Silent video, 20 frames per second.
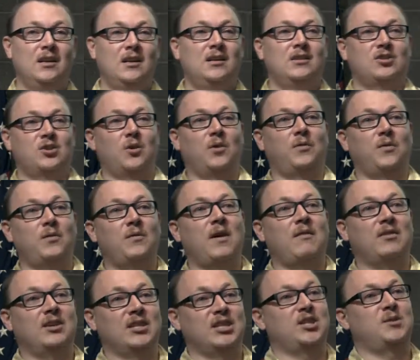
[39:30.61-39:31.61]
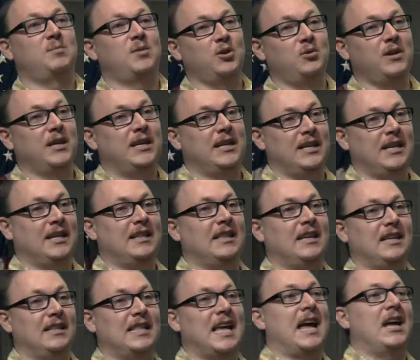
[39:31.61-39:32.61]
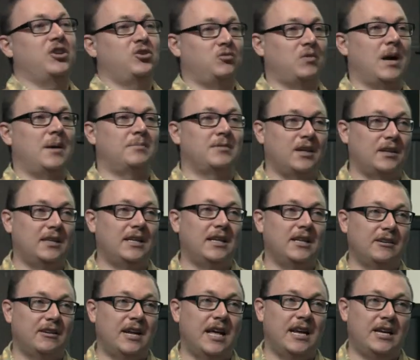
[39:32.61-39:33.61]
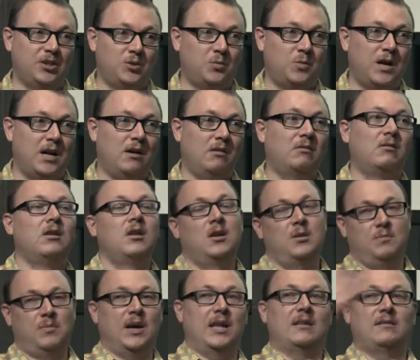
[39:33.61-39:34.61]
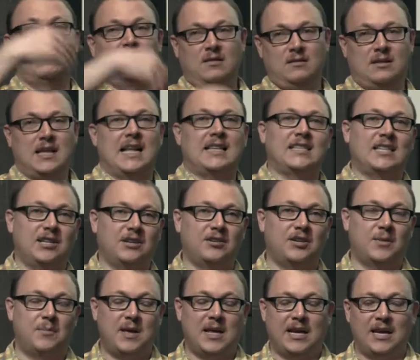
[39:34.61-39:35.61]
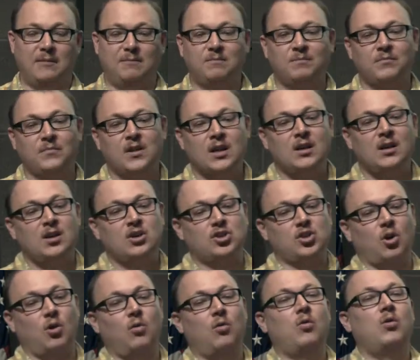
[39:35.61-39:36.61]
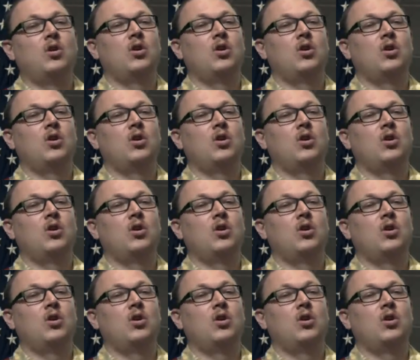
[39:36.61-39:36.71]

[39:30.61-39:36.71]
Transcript: So if you've ever disputed anything, that dropped on the internet as well, but that's here in a minute. So